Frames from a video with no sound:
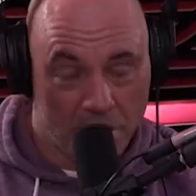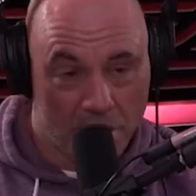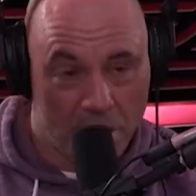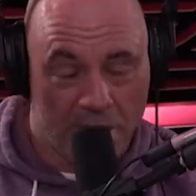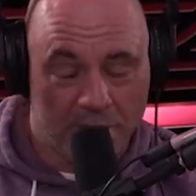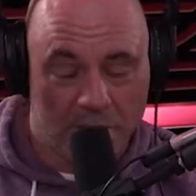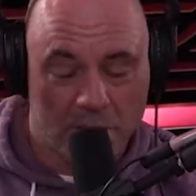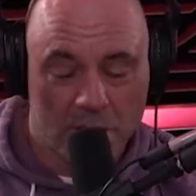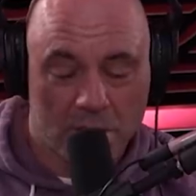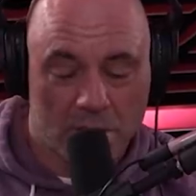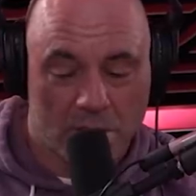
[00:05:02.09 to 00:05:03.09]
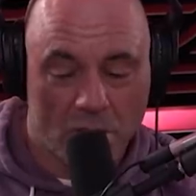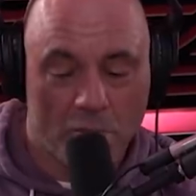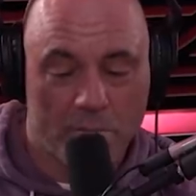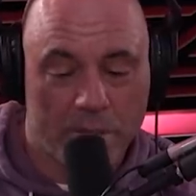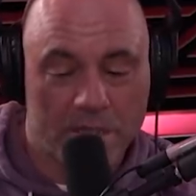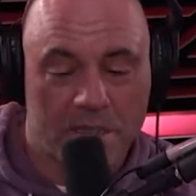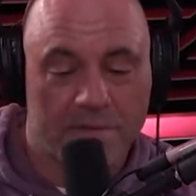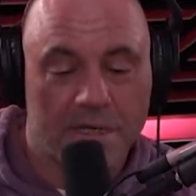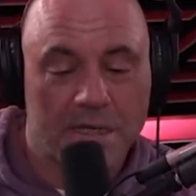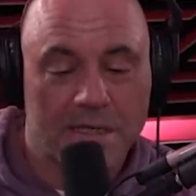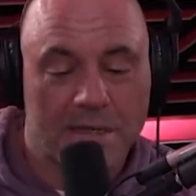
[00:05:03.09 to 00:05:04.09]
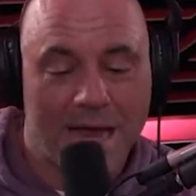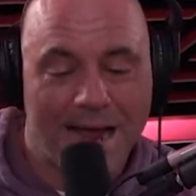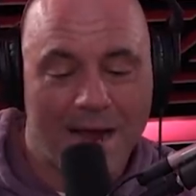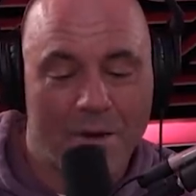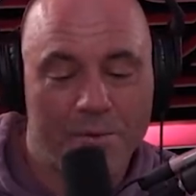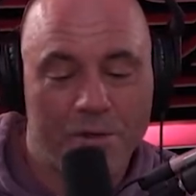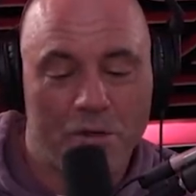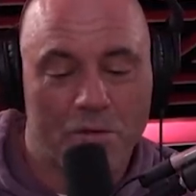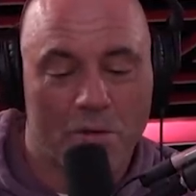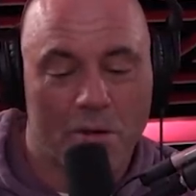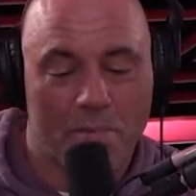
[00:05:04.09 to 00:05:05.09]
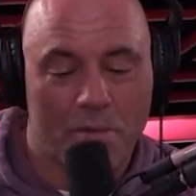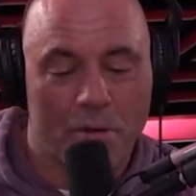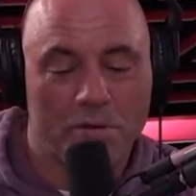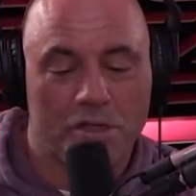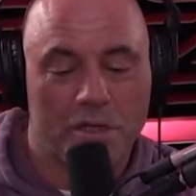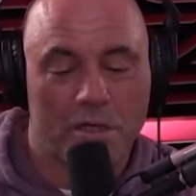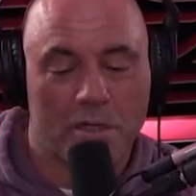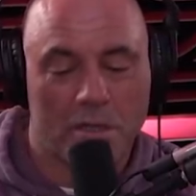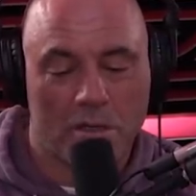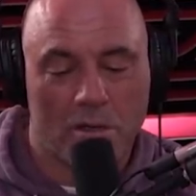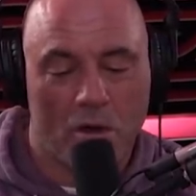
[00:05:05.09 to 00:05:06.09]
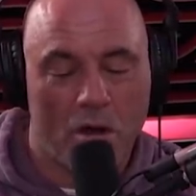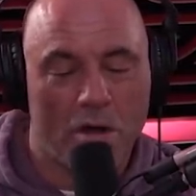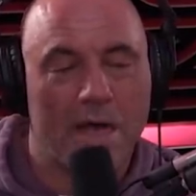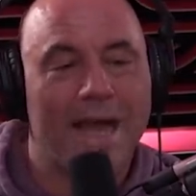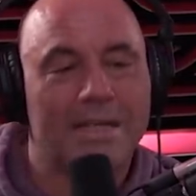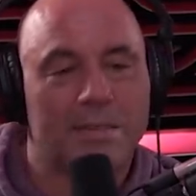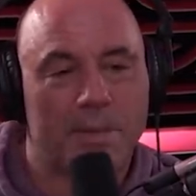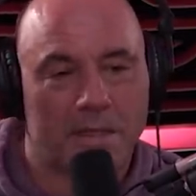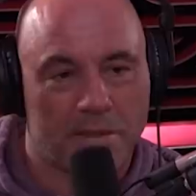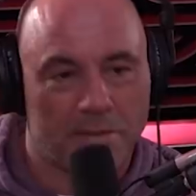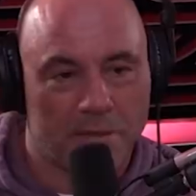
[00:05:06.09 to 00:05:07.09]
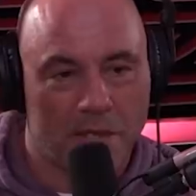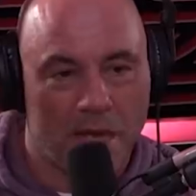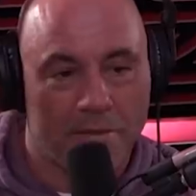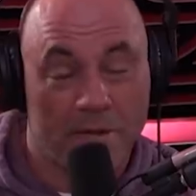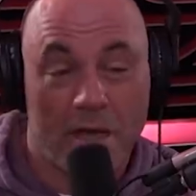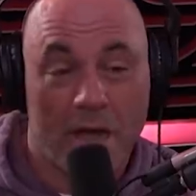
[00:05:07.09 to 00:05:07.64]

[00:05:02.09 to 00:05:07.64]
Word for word: your level. So much of it is how you're approaching all aspects of your life.